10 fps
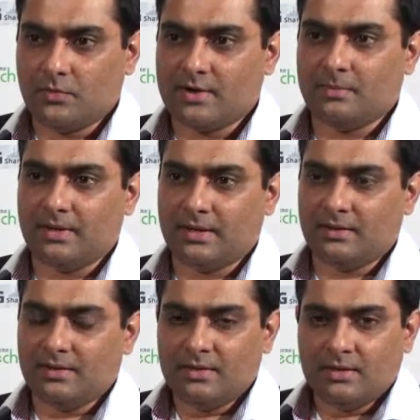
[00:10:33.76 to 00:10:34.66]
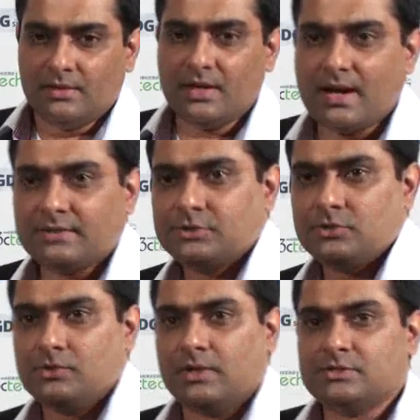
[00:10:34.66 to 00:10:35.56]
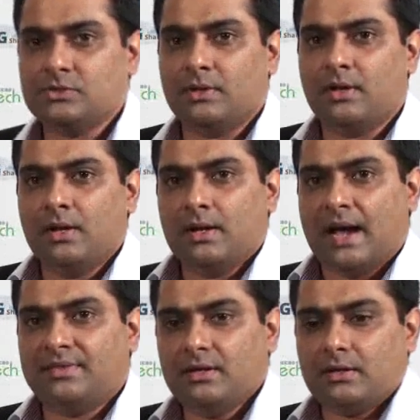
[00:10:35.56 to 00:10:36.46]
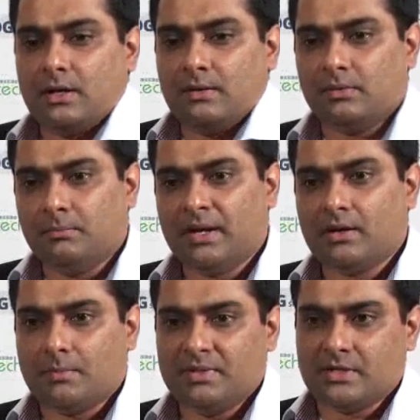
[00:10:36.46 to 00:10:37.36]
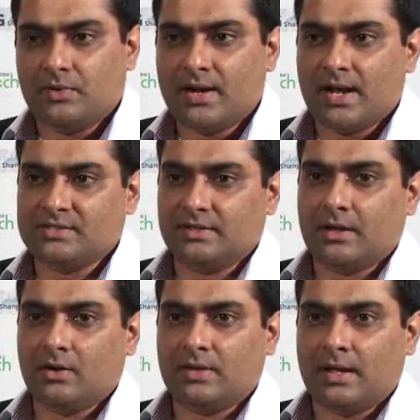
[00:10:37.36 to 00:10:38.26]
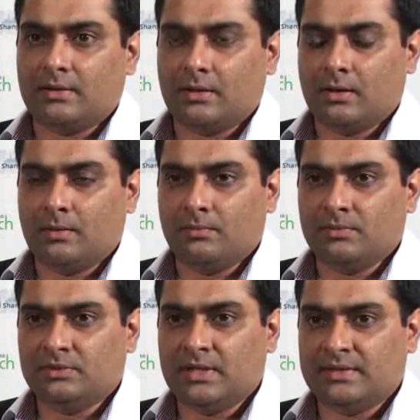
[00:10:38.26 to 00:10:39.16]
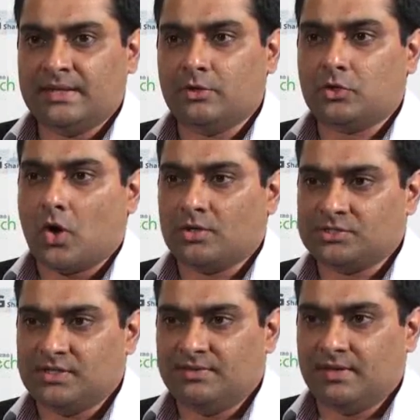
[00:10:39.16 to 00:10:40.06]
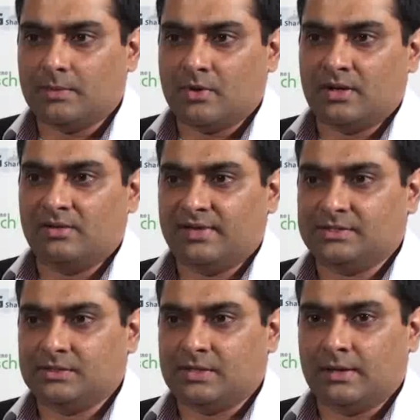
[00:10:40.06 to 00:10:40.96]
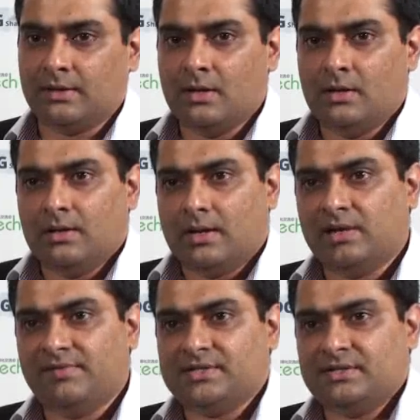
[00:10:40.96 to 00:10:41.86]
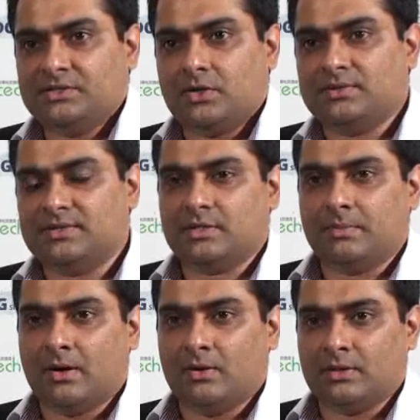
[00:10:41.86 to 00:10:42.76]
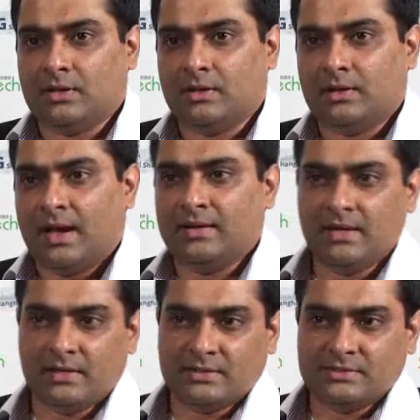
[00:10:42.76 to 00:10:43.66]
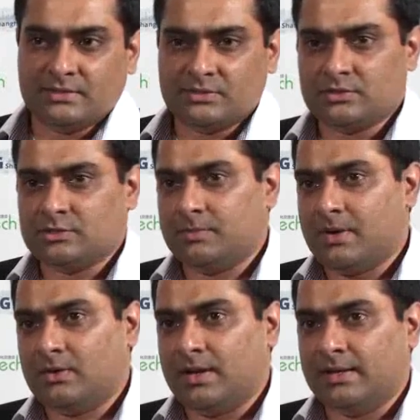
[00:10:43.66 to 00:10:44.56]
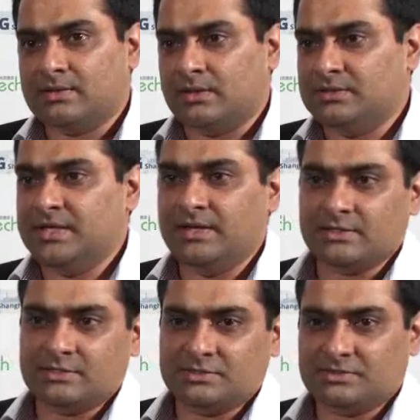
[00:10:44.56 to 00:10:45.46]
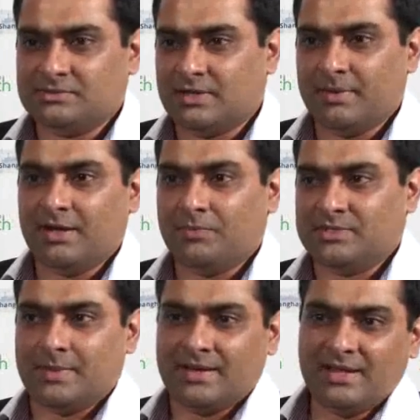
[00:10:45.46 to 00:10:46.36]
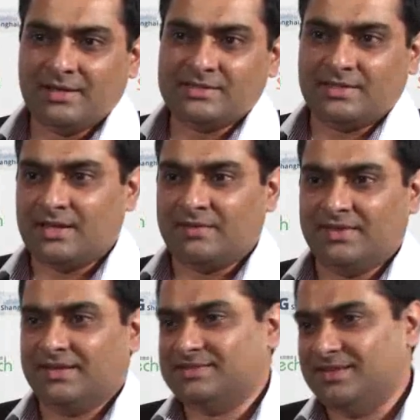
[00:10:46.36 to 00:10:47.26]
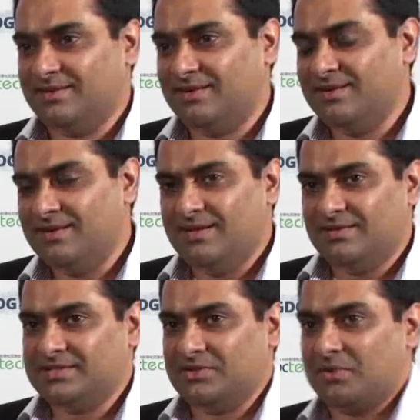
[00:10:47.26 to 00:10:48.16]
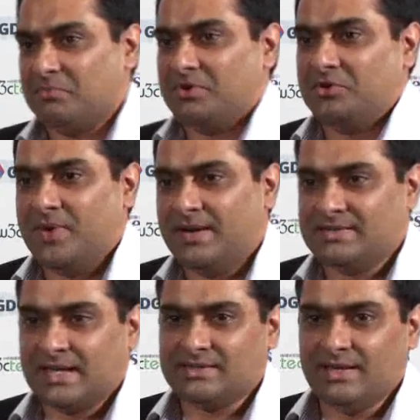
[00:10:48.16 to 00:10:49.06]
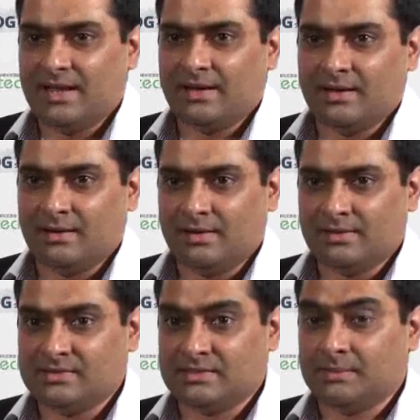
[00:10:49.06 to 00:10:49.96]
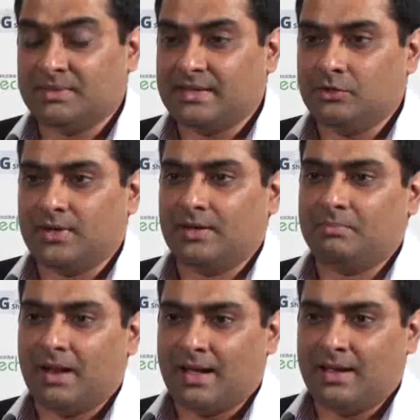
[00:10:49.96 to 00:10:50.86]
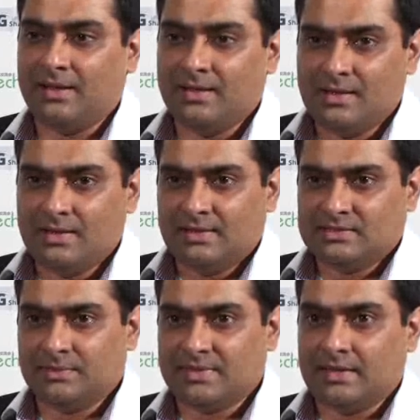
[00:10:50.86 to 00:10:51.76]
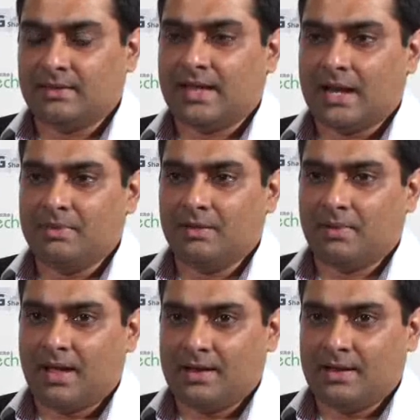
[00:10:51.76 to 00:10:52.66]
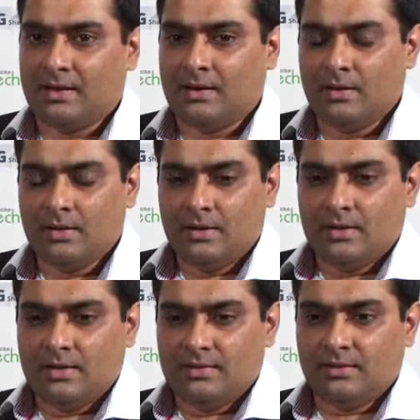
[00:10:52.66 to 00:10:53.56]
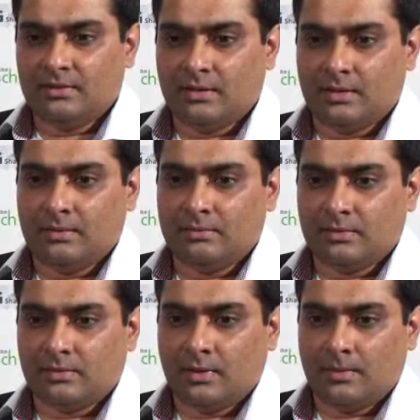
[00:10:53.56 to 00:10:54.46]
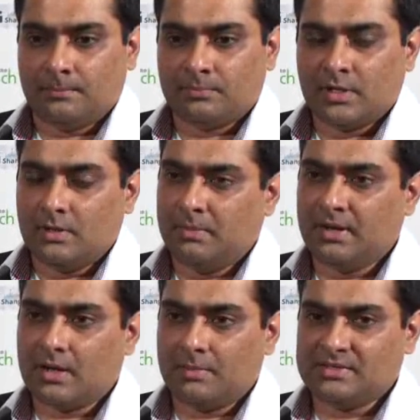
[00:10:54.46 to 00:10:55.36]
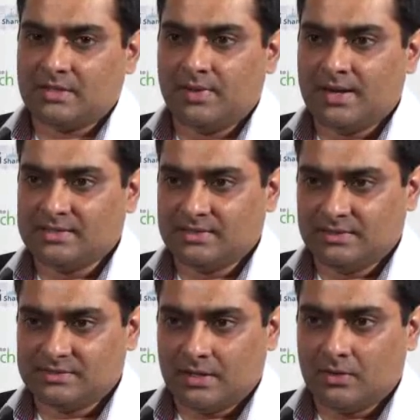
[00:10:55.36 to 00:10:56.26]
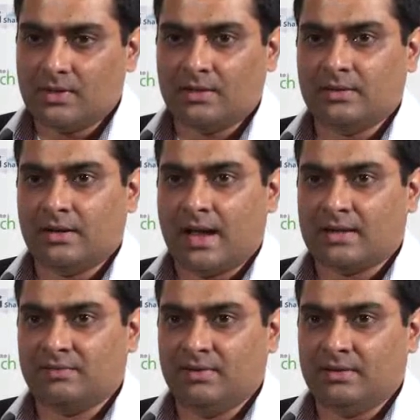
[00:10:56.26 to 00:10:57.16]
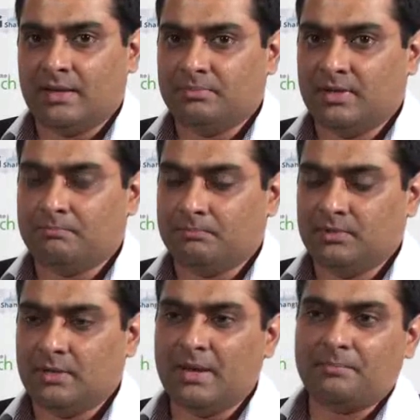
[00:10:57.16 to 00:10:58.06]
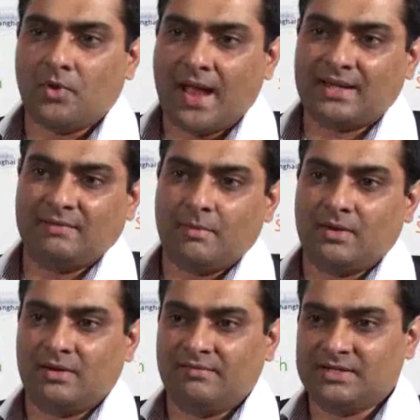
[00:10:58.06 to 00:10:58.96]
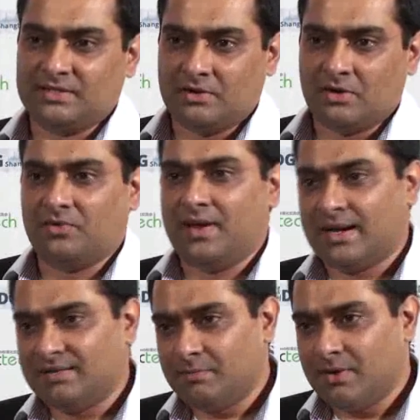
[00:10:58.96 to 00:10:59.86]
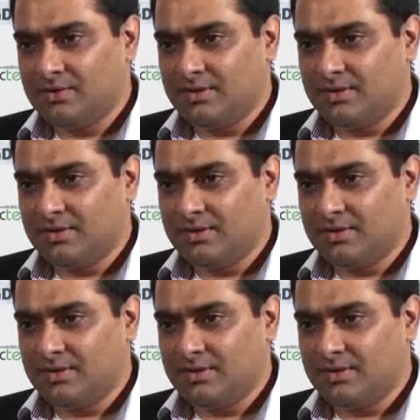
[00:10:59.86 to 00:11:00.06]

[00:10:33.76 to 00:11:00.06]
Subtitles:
They don't know where to begin. Yeah, it's true. It's true. I think bigger companies are realizing now that they need to consciously think about innovation. Like, innovation is not just about ideas. It's not just about like a genius coming up with some ideas and everything is done. There's a lot more to it. It's actually like it's something that you can apply, something that can be applied. And I think the bigger companies are realizing this now, and they're actively they're being proactive about innovation and not reactive